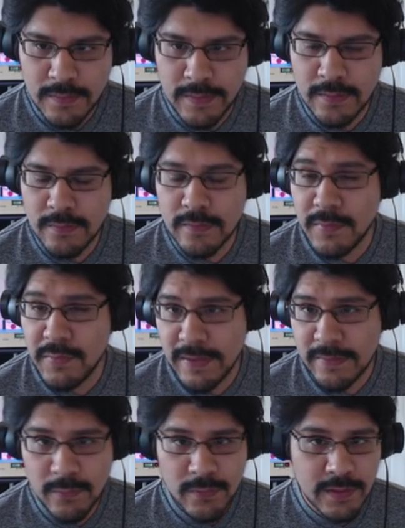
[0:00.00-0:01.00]
They do some
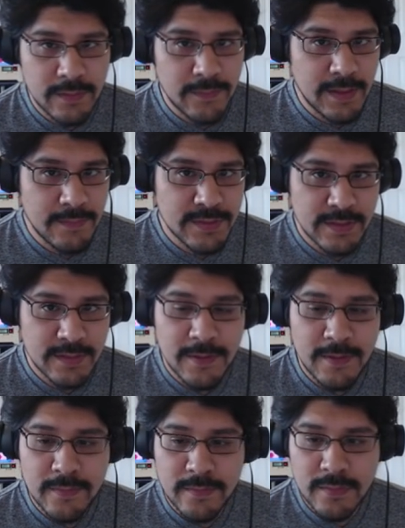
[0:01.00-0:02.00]
amazing work. If you haven't checked them
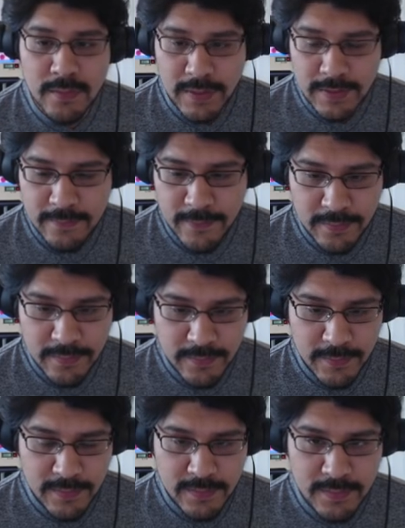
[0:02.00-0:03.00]
out, go ahead and follow
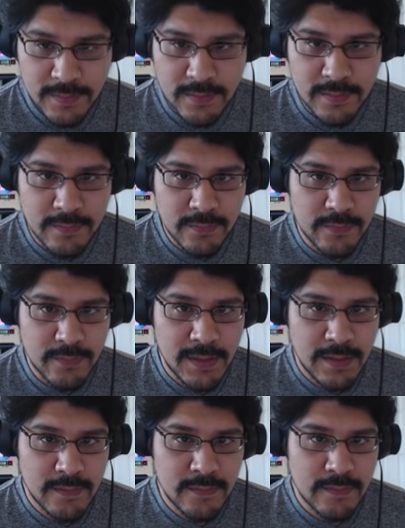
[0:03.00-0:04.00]
them on social
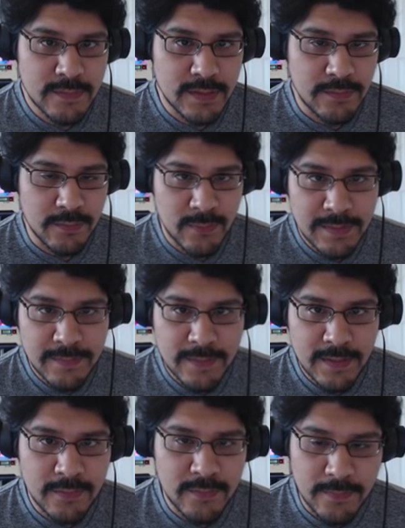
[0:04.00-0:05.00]
medias. Check out their
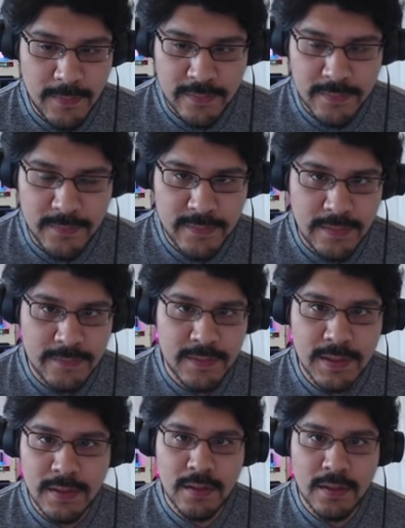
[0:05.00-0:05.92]
website, doing some awesome stuff.